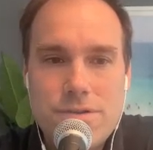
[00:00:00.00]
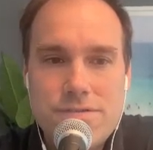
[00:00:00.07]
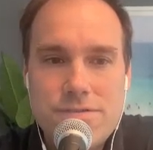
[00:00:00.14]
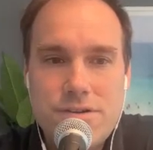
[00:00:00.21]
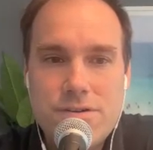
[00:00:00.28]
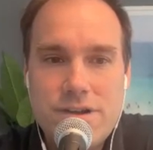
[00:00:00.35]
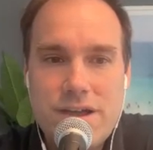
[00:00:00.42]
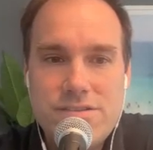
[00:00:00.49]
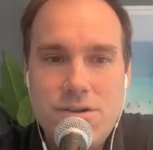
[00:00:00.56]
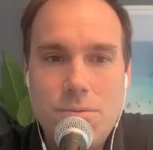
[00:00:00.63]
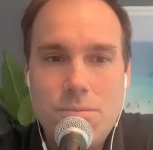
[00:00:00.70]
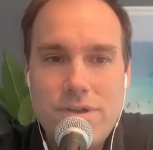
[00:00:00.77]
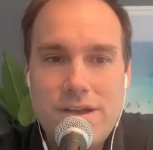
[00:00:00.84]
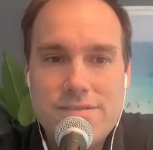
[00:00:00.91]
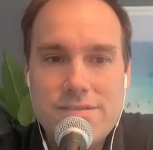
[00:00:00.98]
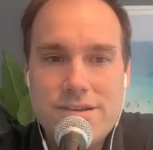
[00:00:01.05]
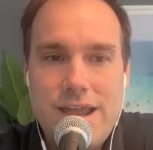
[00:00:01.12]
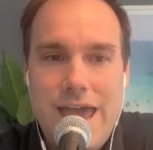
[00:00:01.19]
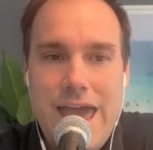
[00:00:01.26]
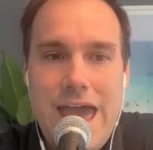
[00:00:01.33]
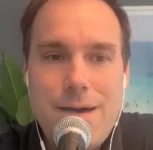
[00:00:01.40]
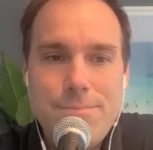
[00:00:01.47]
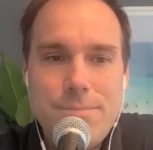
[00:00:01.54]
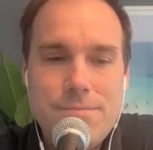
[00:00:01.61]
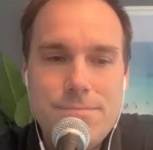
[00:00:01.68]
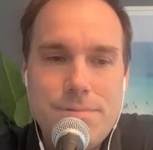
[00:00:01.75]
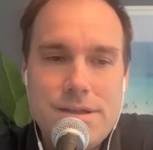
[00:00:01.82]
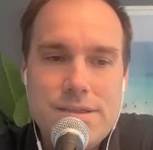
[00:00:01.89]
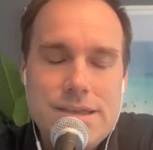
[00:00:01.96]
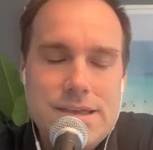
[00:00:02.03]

this year, and I don't think it's going to happen. But